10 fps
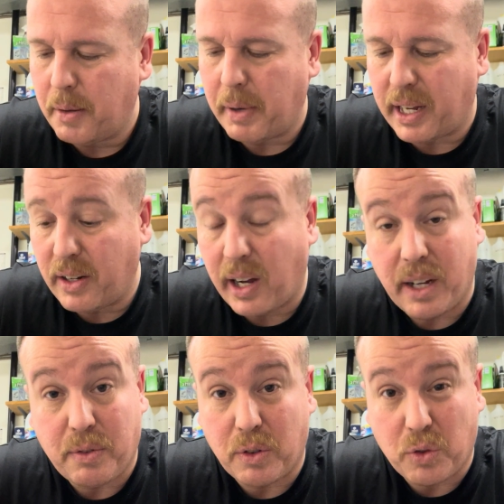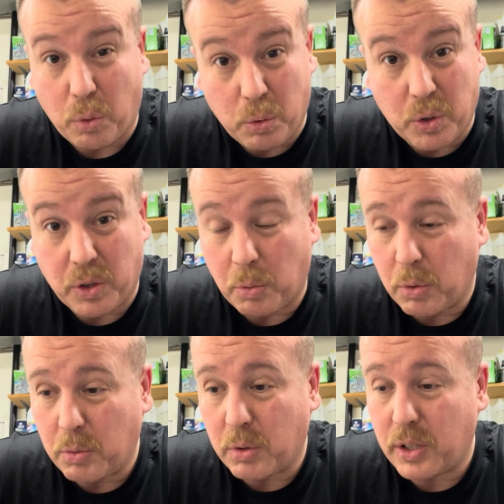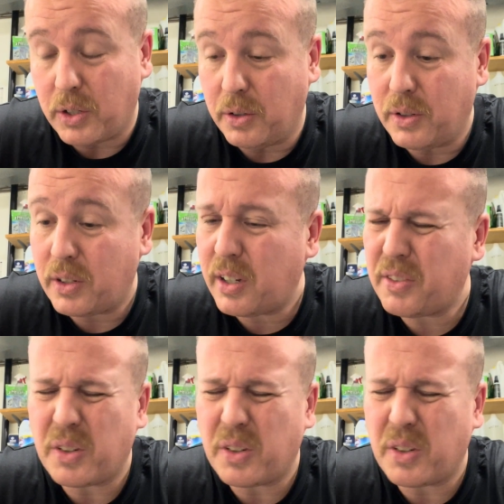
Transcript: making knives for soldiers in World War II and stuff.